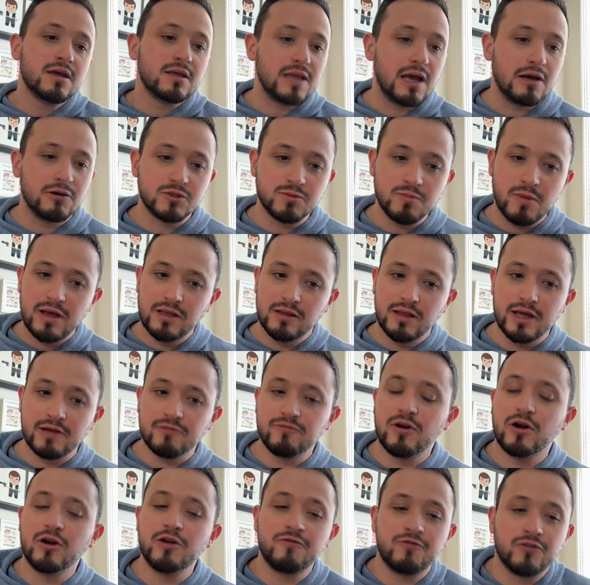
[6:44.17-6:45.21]
That was my
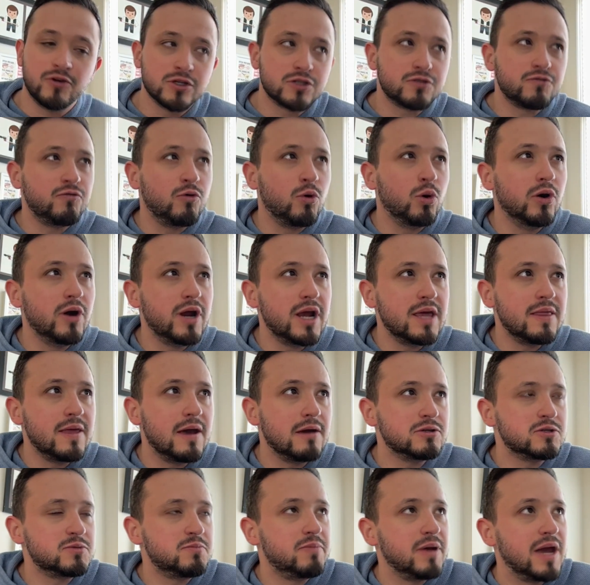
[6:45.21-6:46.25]
very first foray.
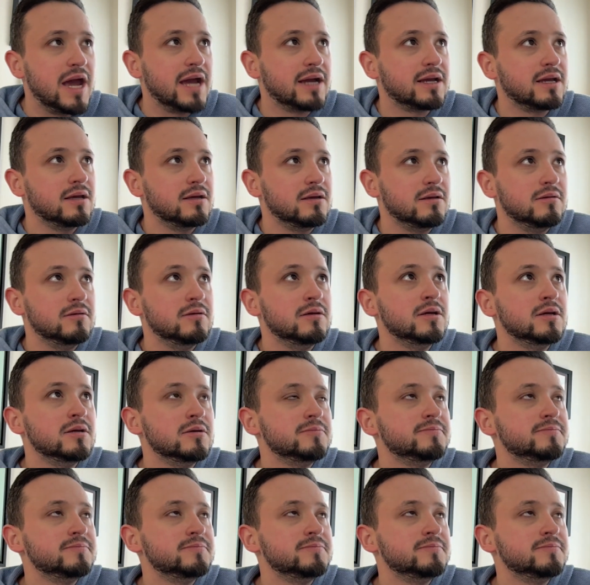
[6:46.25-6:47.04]
That was back in